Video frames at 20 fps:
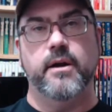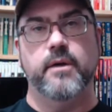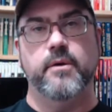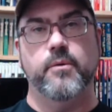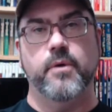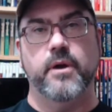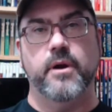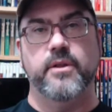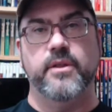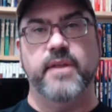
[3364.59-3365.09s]

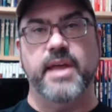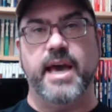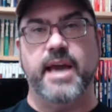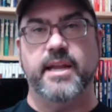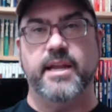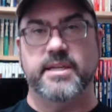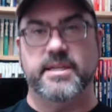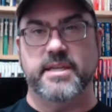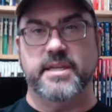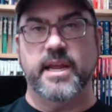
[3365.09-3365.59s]
era
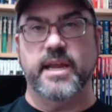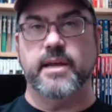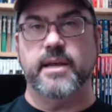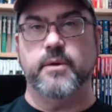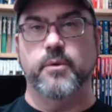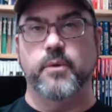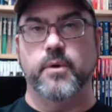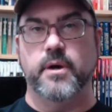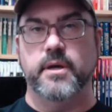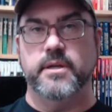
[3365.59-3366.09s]
where that
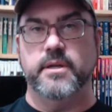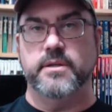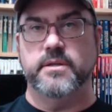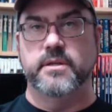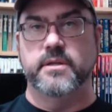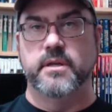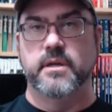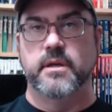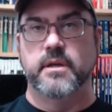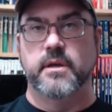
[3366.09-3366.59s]
aesthetic
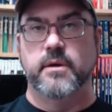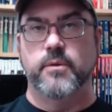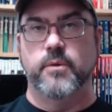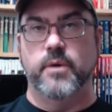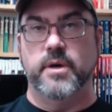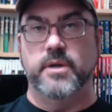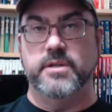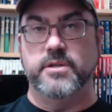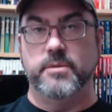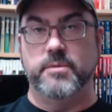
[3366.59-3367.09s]
was
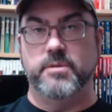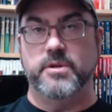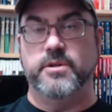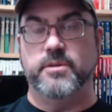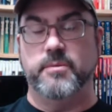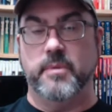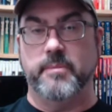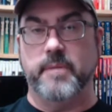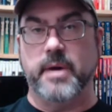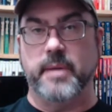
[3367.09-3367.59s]

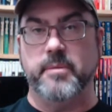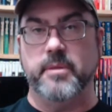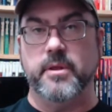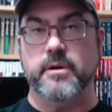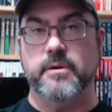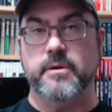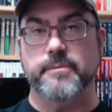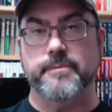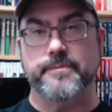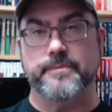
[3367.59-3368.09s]
super
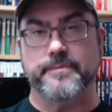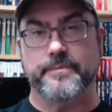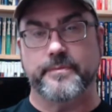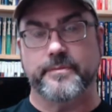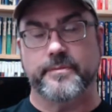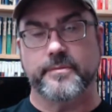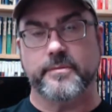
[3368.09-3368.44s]
popular,